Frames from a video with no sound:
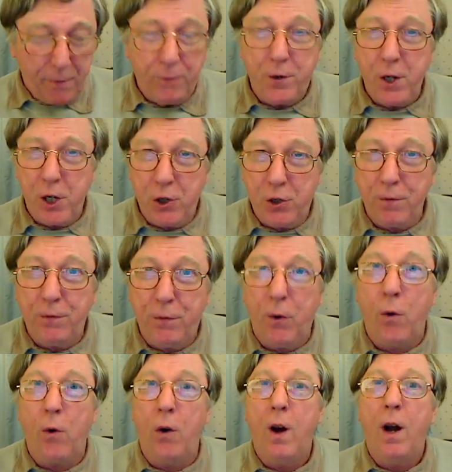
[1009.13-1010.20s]
version
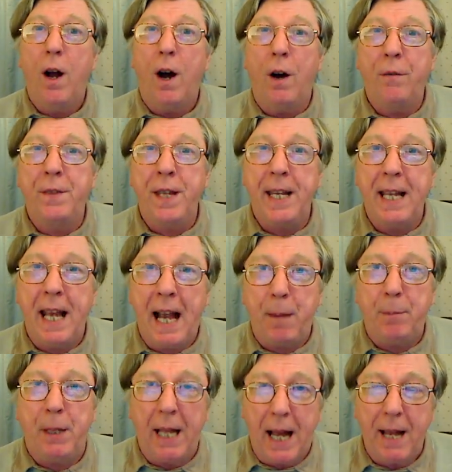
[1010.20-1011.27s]
4 of the
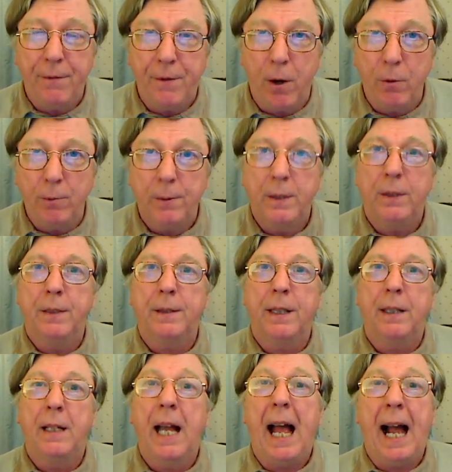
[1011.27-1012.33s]
Apple iPhone,
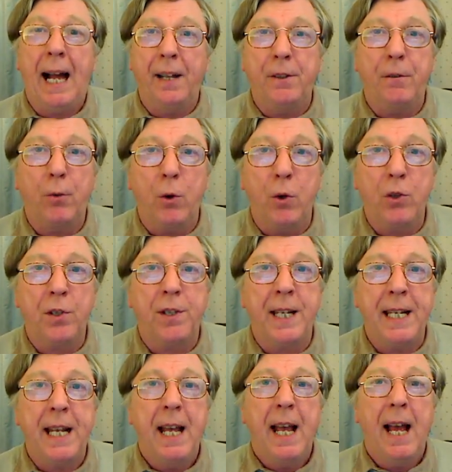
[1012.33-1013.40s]
and of course
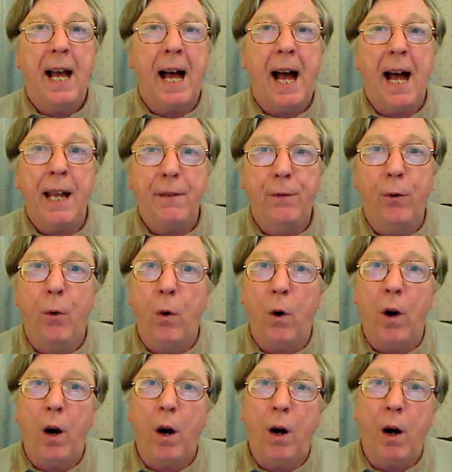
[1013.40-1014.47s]
the
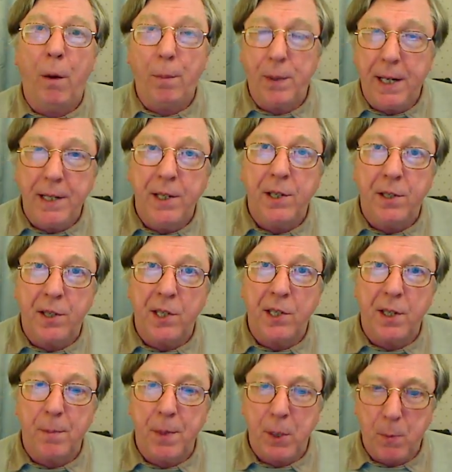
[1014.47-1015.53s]
i4 operating
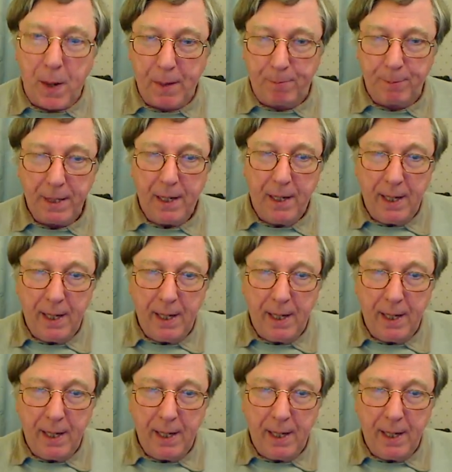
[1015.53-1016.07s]
system as well.